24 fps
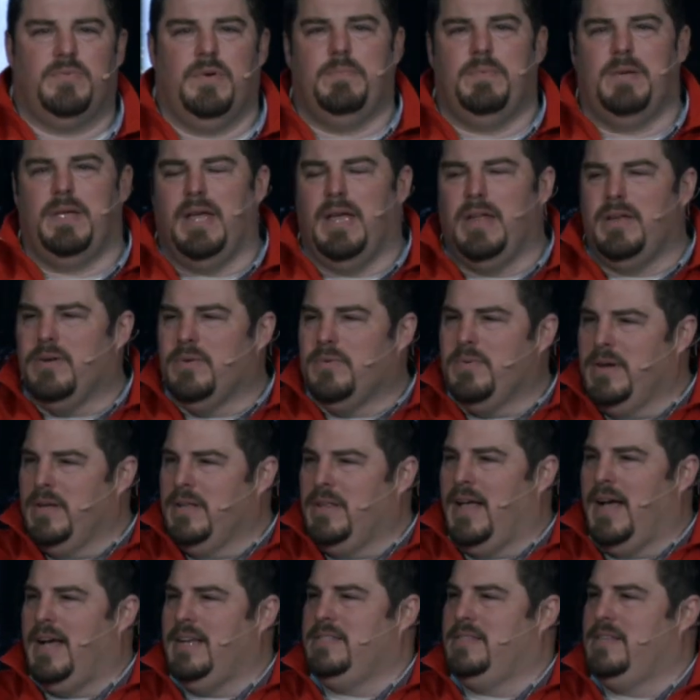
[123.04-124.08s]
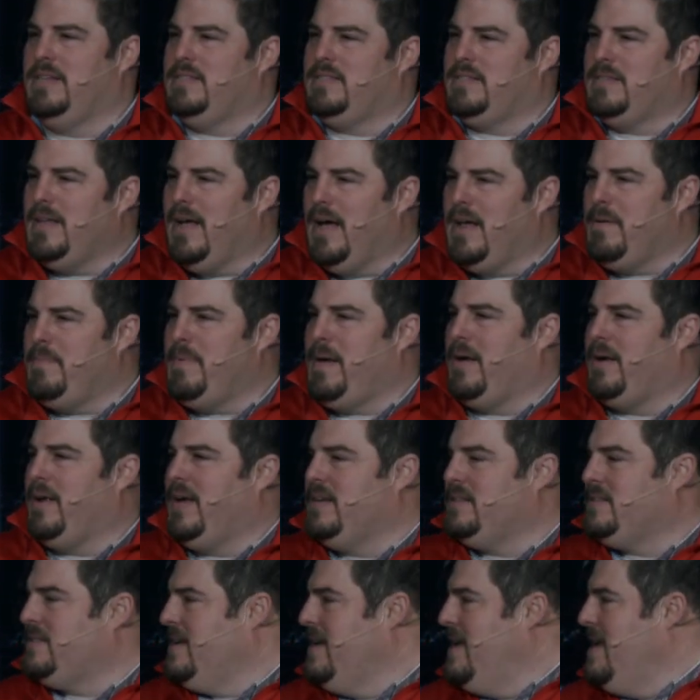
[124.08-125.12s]
we begin to realize that it's not about
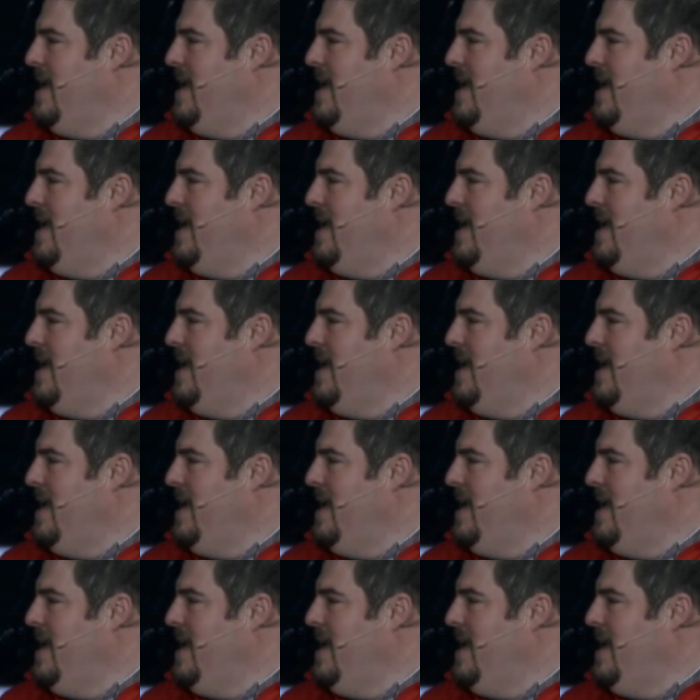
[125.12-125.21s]
us